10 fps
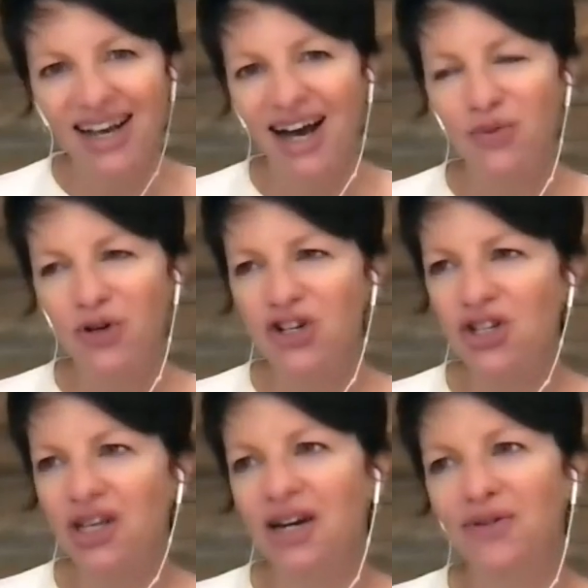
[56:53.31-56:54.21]
I wish
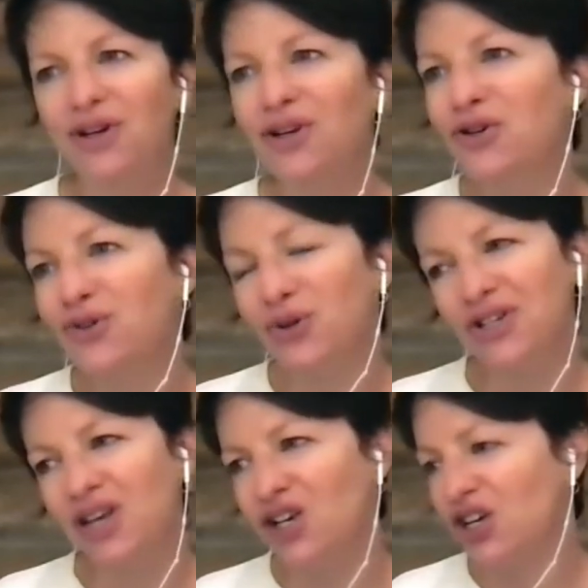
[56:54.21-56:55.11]
that every news
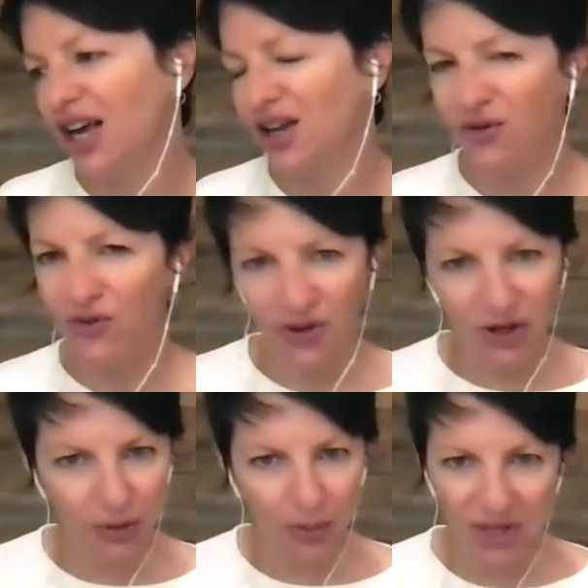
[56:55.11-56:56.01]
organization had a
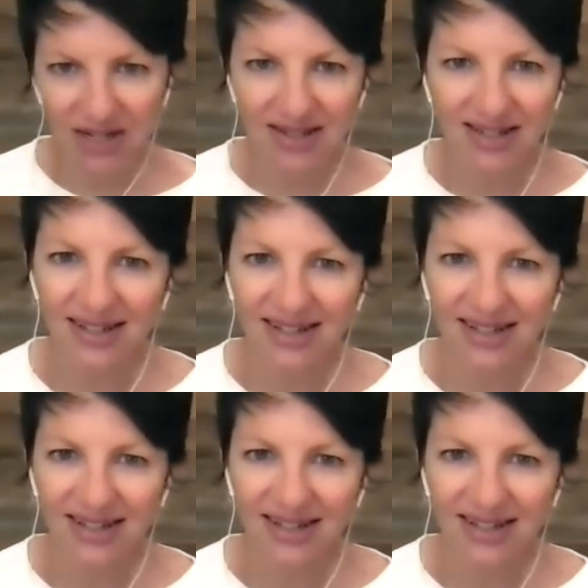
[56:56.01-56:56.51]
fear beat